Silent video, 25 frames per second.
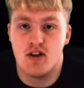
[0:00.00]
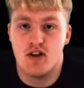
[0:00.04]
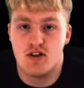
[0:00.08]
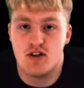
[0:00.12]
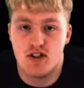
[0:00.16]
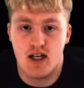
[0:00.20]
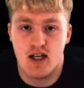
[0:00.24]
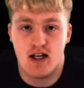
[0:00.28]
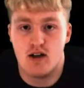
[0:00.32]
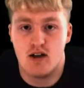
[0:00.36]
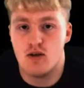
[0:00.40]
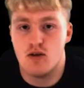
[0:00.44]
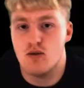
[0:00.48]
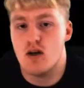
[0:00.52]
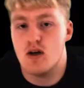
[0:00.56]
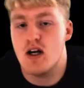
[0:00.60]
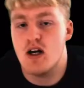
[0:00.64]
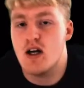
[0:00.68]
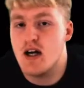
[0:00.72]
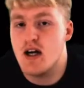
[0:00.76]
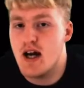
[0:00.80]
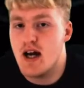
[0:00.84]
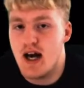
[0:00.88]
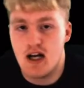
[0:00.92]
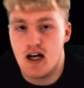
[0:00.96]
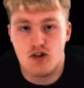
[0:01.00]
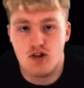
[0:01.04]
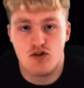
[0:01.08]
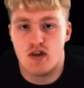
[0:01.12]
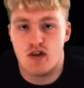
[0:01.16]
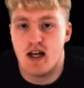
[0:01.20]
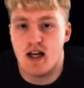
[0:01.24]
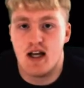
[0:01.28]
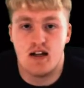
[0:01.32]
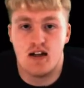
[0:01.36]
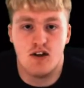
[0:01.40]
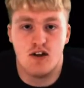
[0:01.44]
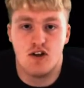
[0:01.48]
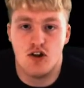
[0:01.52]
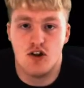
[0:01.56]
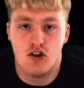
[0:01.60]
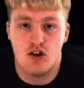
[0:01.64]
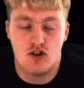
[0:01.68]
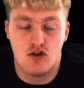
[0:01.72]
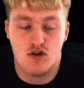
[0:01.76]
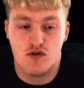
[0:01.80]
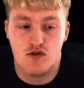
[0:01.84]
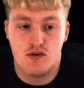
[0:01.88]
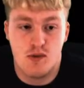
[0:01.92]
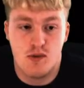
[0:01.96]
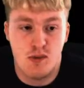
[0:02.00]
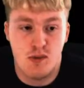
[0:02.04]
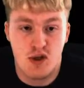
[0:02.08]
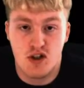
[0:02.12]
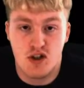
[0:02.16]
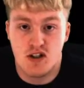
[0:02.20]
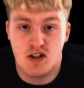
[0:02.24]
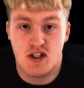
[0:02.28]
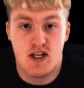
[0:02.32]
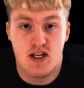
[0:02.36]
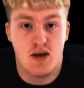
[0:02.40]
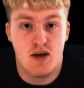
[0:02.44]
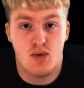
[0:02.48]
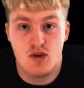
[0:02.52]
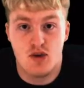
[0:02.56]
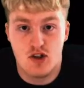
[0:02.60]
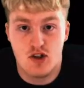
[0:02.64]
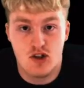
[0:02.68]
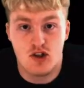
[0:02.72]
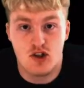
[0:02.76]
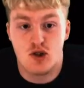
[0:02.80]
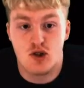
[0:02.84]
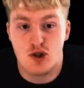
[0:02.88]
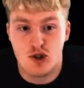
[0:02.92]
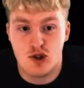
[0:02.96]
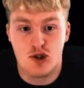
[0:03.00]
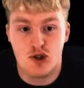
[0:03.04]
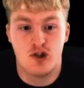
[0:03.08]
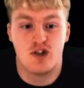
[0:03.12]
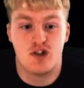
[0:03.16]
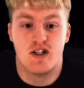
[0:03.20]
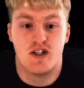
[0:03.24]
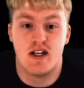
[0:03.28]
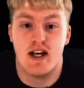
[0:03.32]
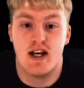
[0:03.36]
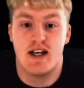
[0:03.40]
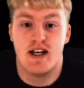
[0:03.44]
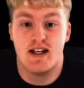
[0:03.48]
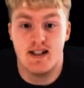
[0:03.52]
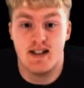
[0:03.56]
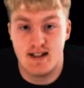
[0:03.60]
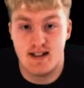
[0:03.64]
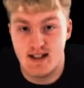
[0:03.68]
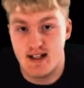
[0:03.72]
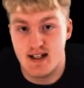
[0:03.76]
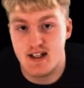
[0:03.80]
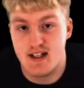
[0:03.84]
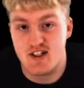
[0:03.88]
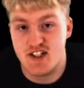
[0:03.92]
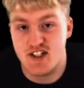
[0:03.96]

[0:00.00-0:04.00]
title Hat-Trick Haaland or something, because he was so sick, and he did actually